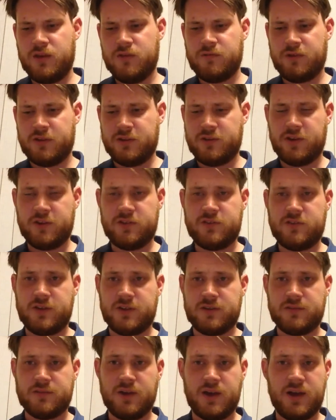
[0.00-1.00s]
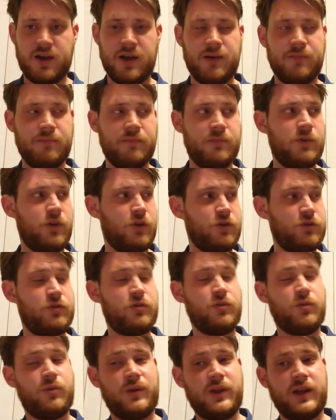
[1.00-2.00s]
Fantastic. Not
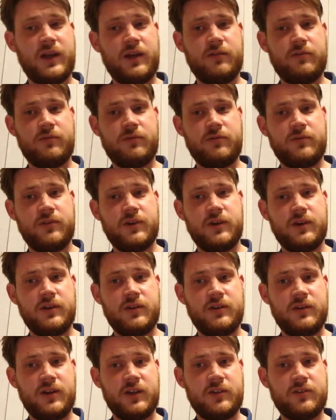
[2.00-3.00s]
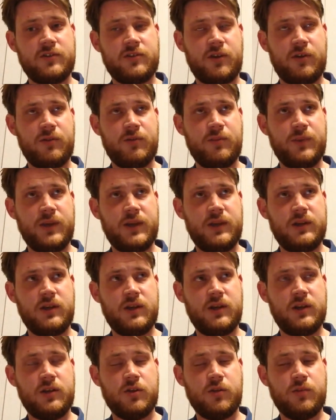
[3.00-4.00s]
sure what I'll have next time we meet.
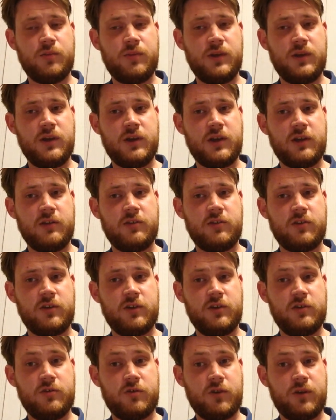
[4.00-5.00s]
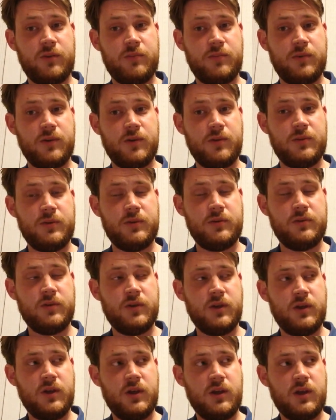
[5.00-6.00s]
It could be a Kentucky straight bourbon.
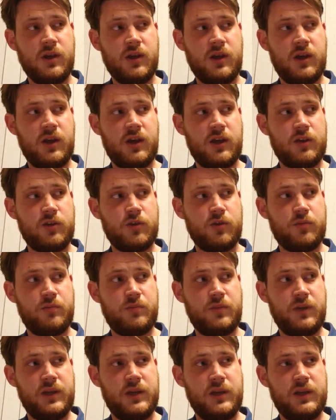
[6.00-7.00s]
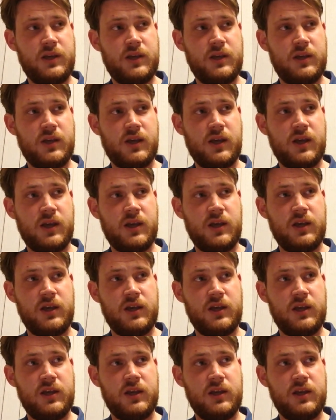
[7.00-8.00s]
It could be
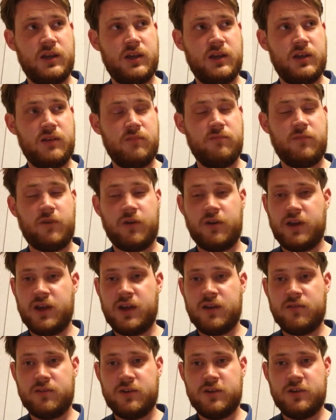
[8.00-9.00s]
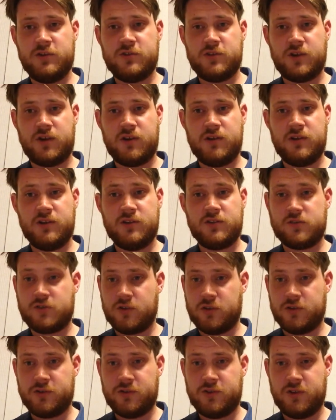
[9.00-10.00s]
a very heavily sherried
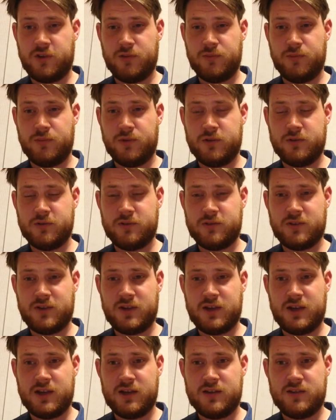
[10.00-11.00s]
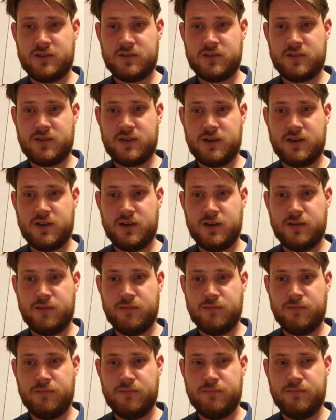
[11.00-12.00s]
Scotch single malt at
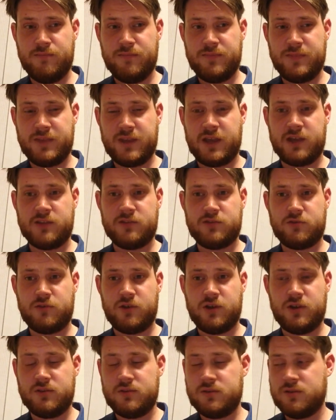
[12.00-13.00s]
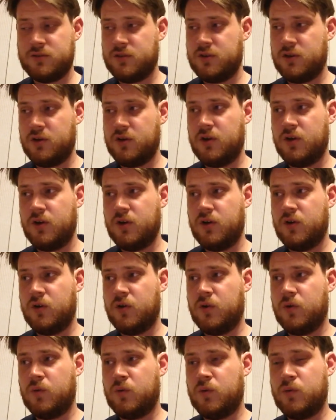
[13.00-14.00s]
cask strength,
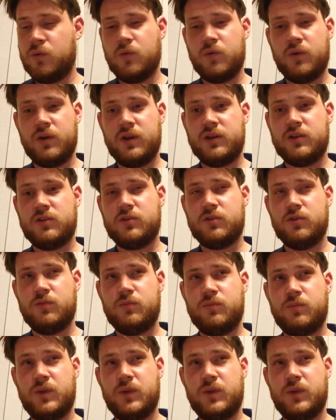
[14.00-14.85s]
or it could